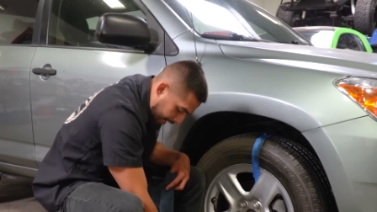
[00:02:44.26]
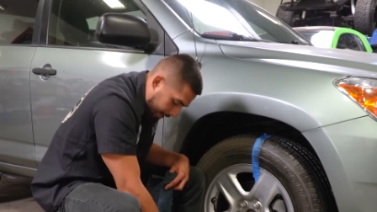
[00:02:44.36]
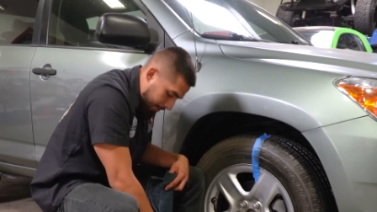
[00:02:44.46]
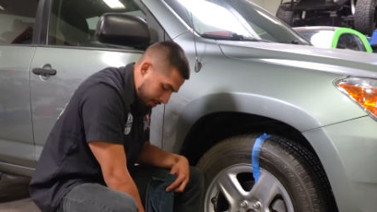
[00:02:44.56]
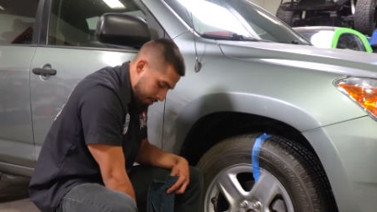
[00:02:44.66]

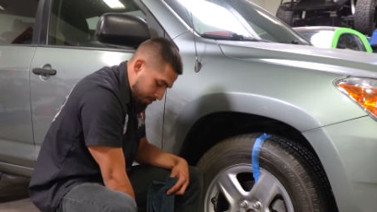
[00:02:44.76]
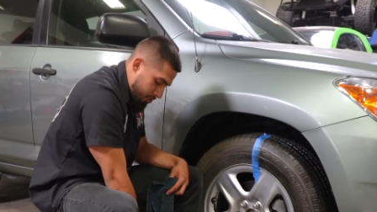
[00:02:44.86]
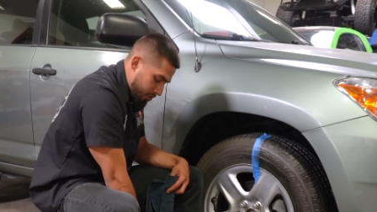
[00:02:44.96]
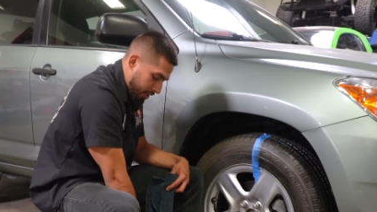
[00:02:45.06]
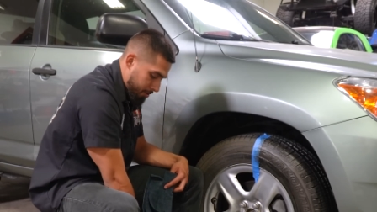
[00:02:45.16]
towel
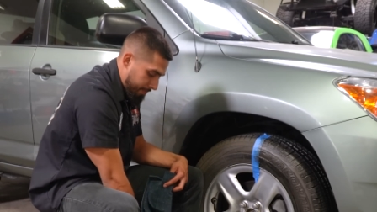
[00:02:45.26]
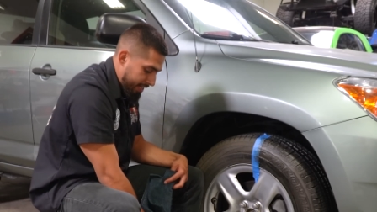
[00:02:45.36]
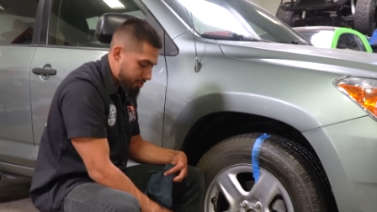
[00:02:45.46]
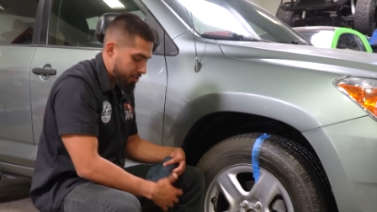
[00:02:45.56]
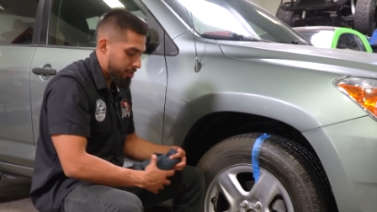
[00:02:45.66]
just so I could
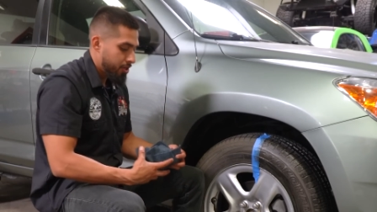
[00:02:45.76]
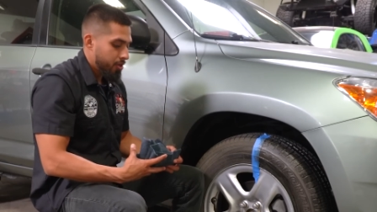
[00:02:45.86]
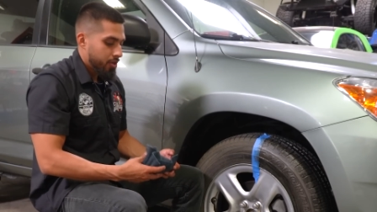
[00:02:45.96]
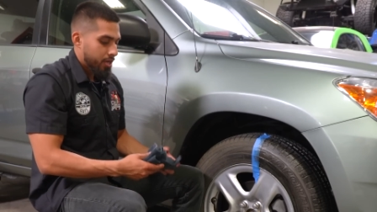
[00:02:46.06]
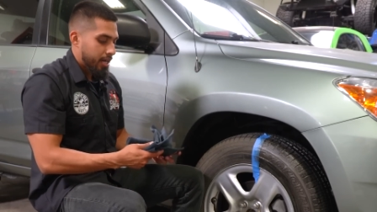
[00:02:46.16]
make sure
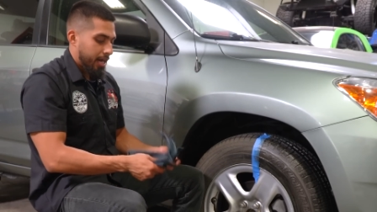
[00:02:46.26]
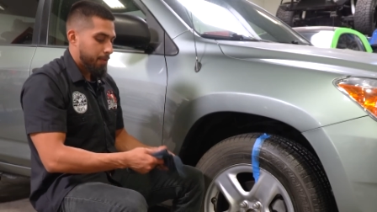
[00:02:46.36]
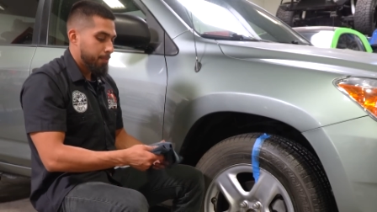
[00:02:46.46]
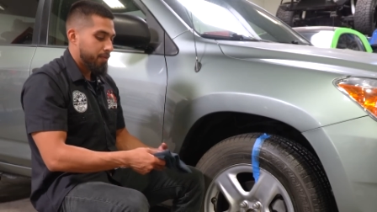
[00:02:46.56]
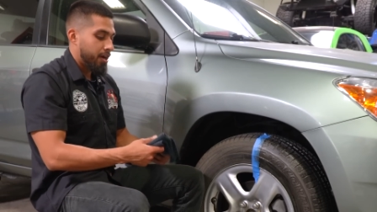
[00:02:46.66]
I
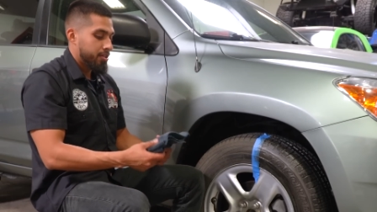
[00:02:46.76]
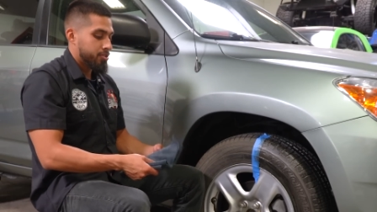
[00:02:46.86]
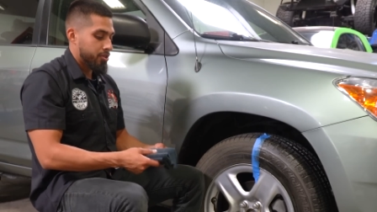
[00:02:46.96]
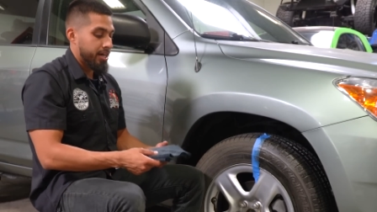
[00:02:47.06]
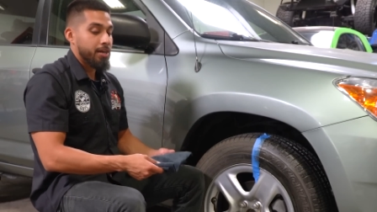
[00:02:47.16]
remove all the
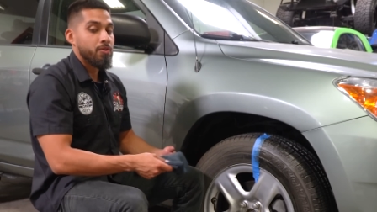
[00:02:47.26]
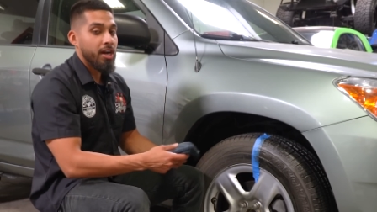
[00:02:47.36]
dirt and